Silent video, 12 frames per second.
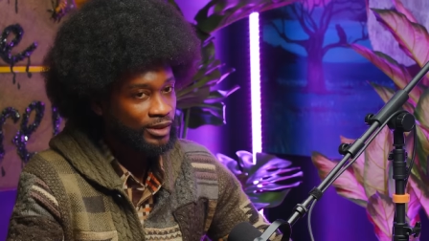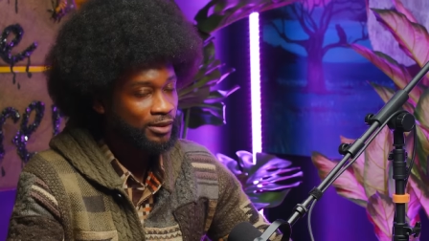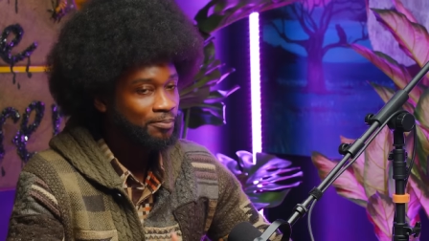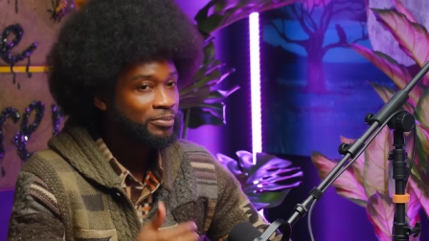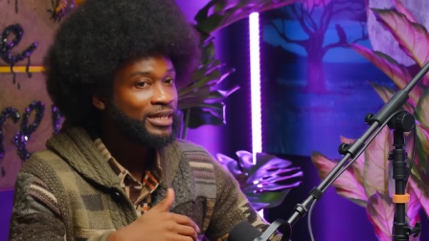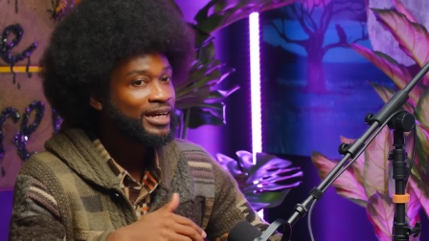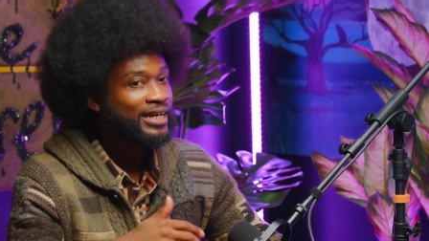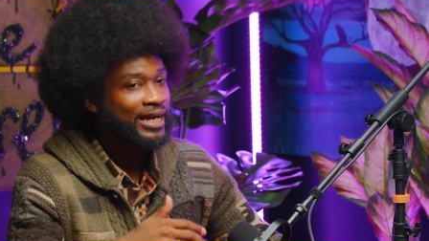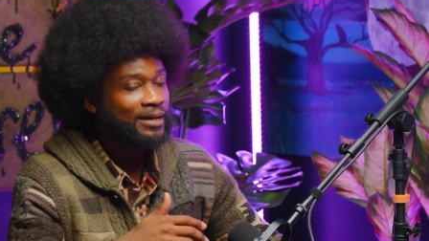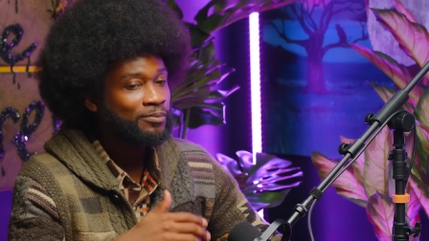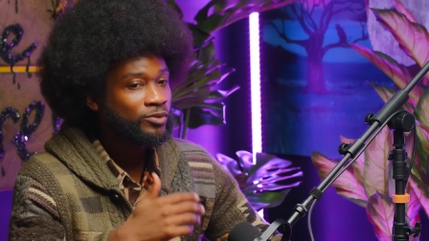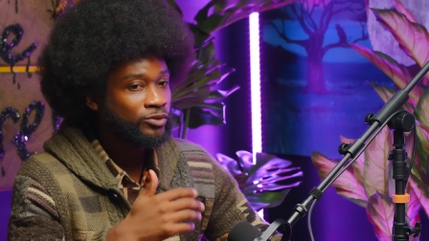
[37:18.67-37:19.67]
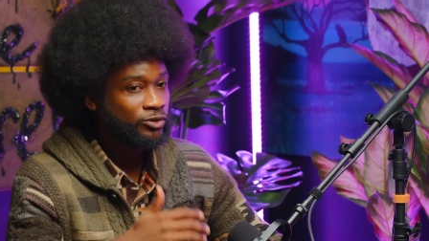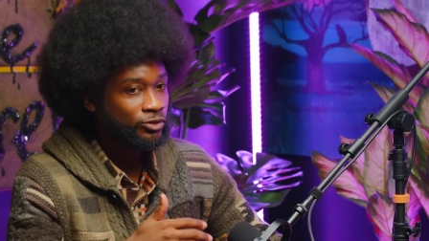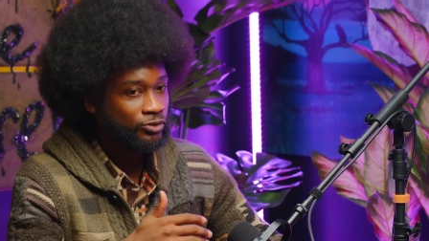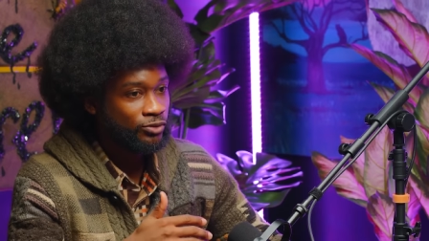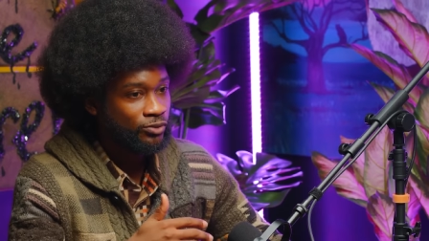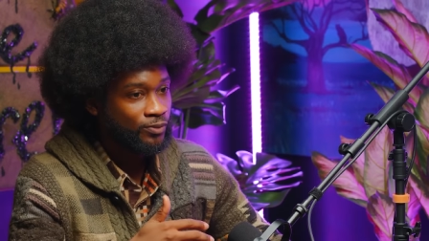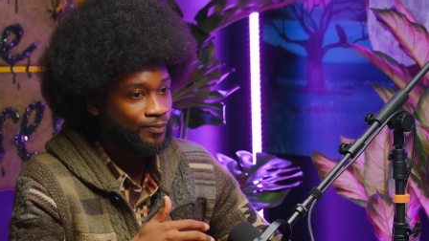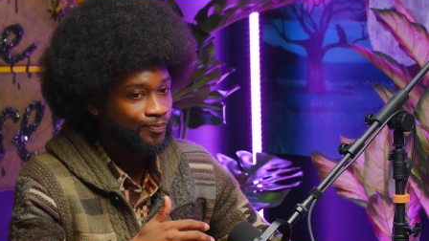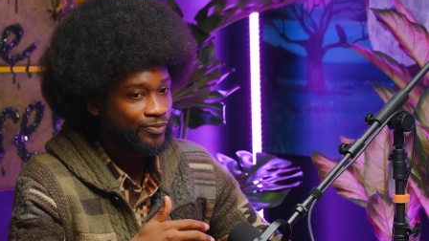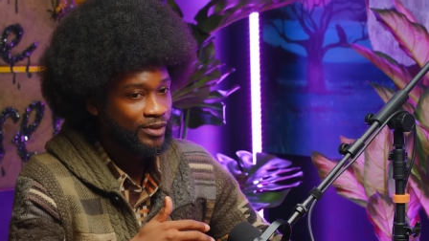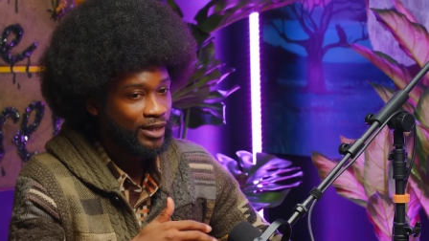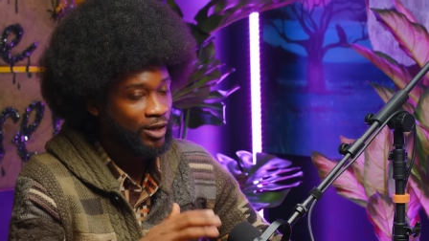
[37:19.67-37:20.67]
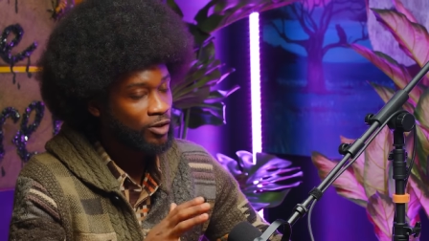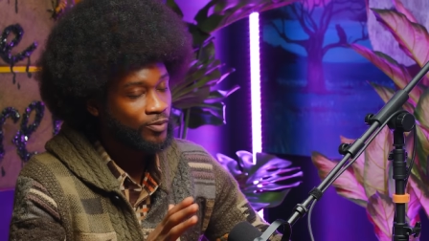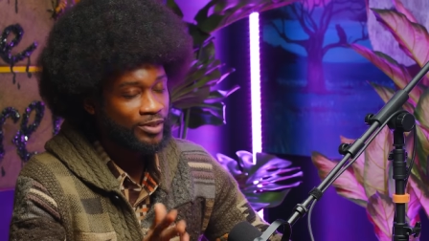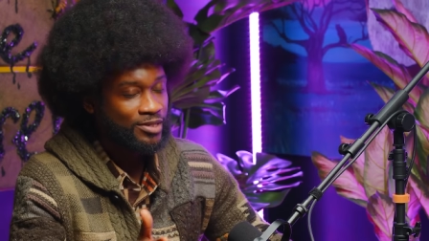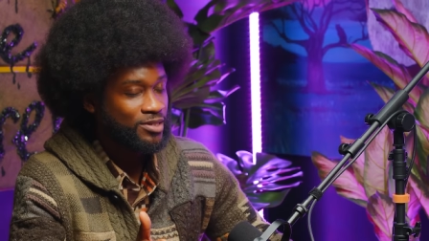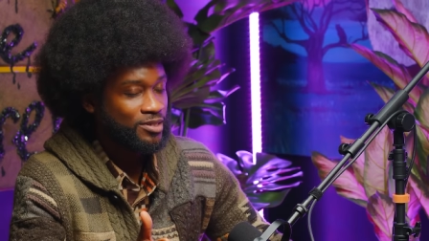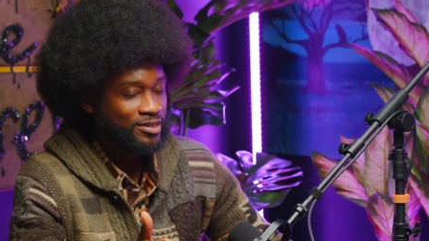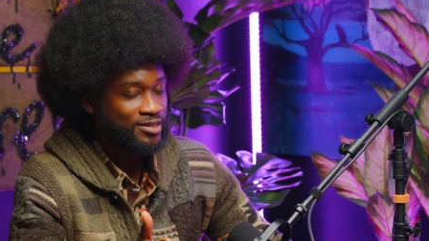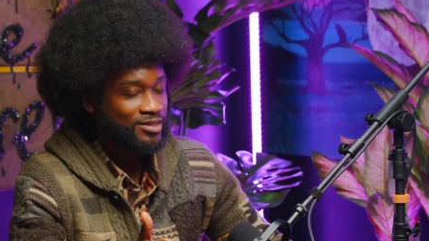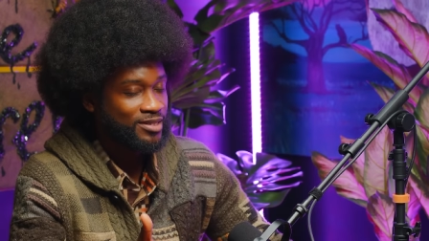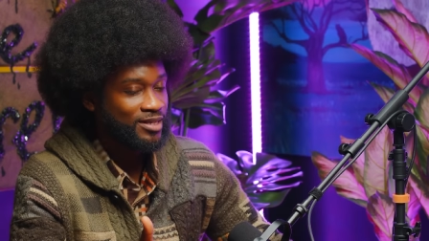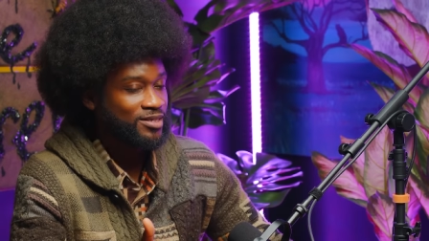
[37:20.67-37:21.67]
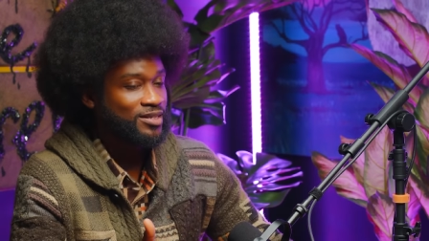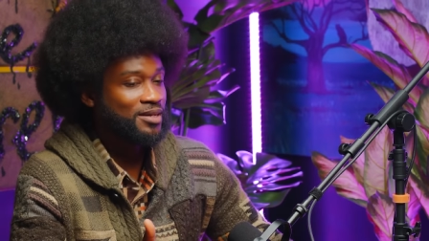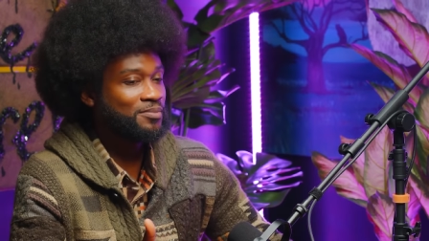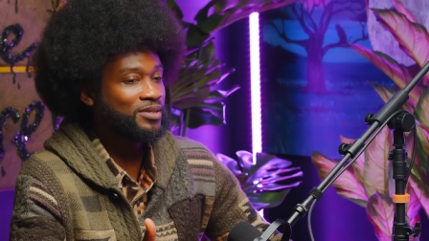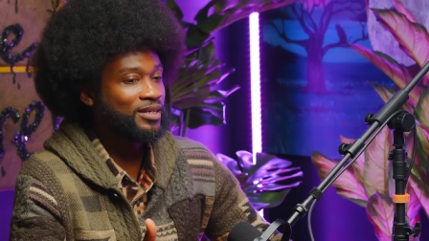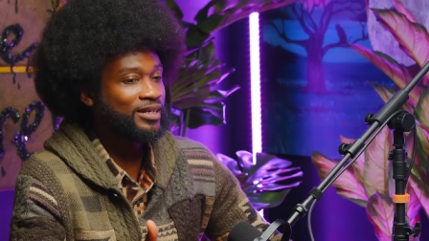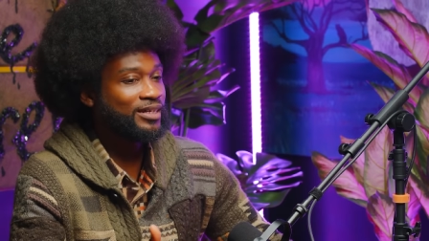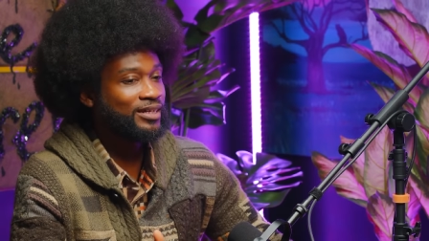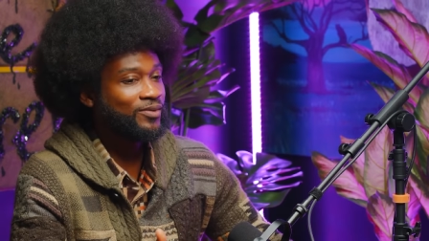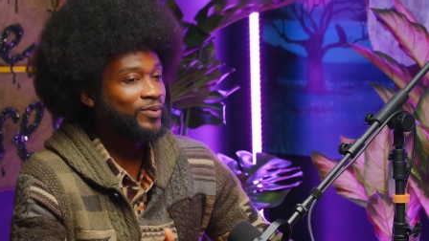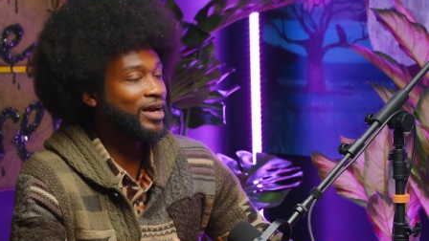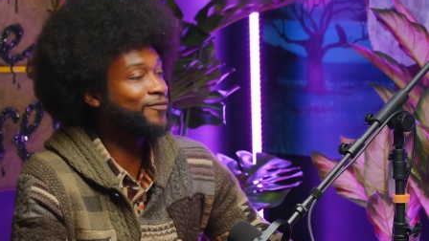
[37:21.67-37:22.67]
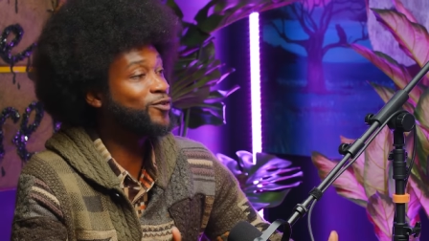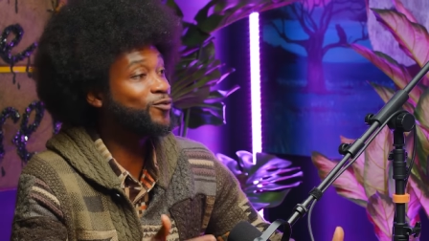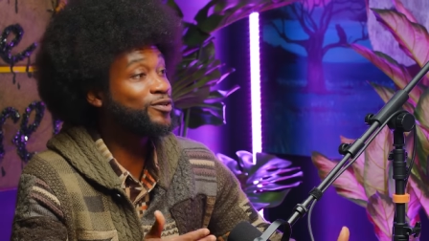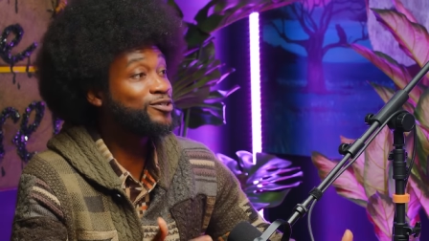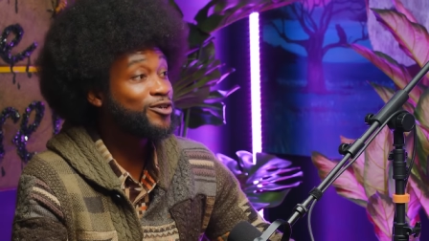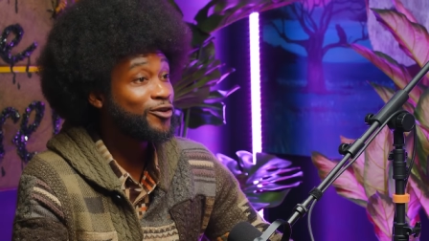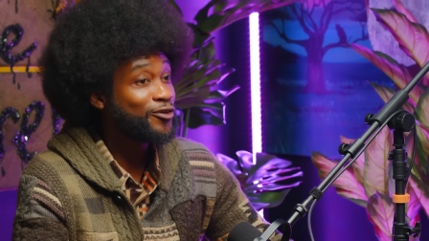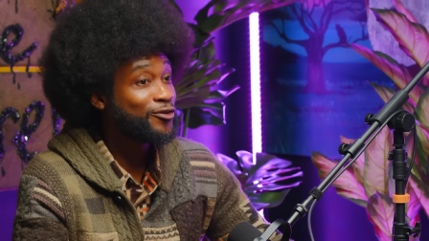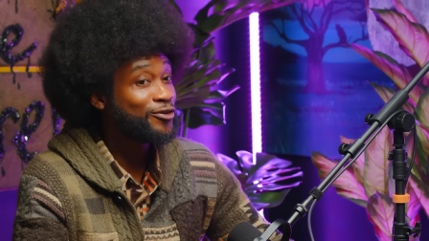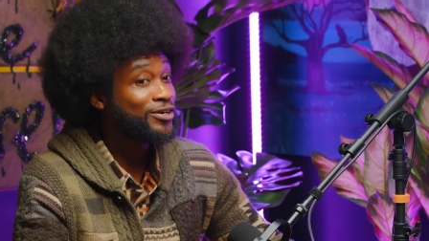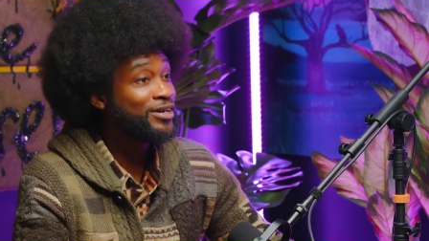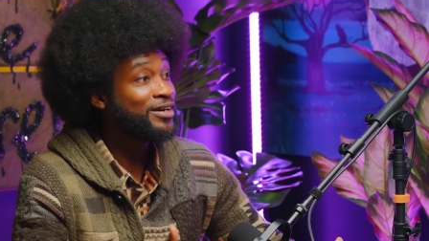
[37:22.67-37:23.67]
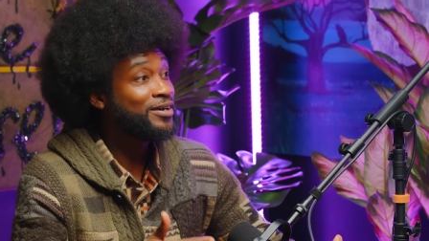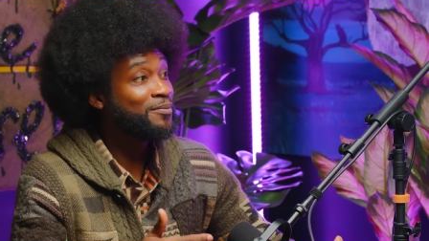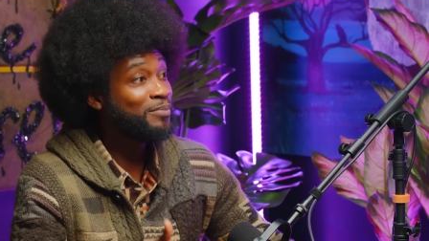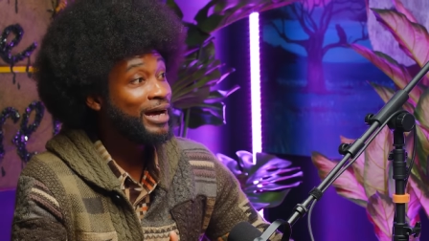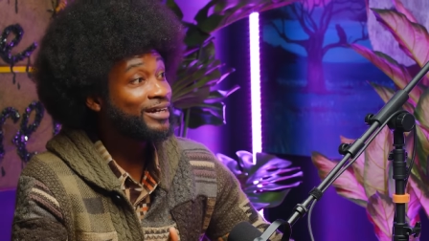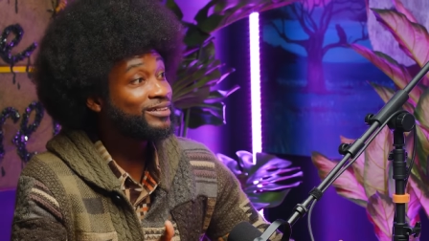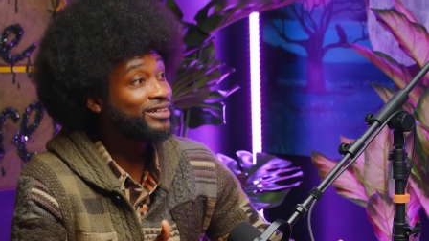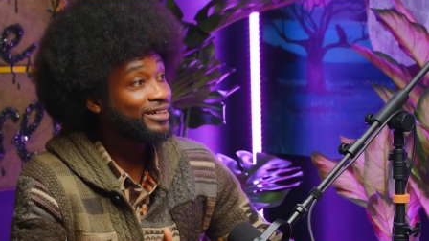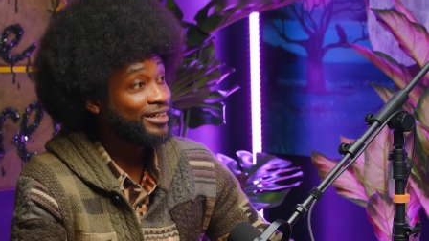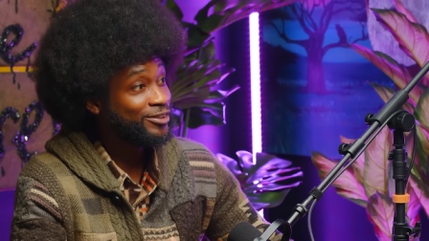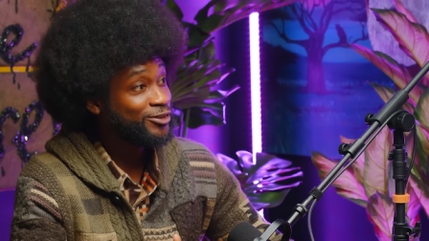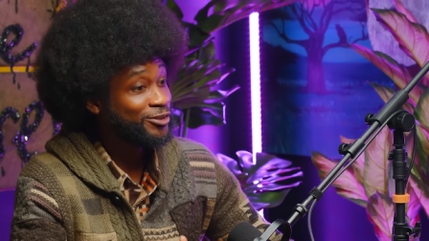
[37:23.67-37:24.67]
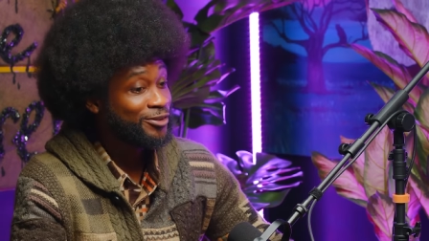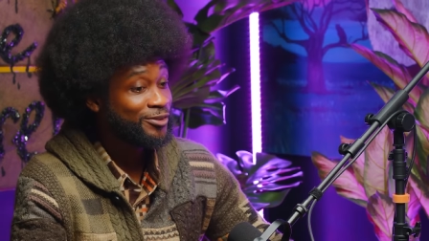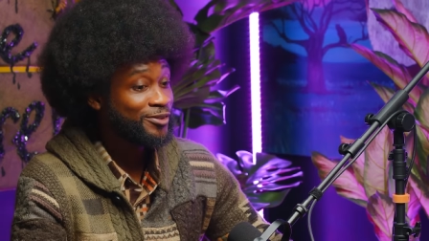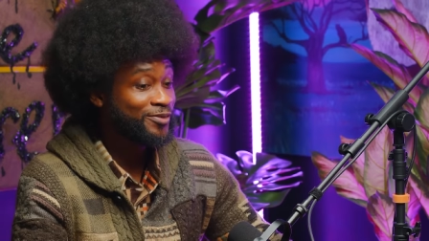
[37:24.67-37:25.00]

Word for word: being able to always say the same thing. We have to return back to nature.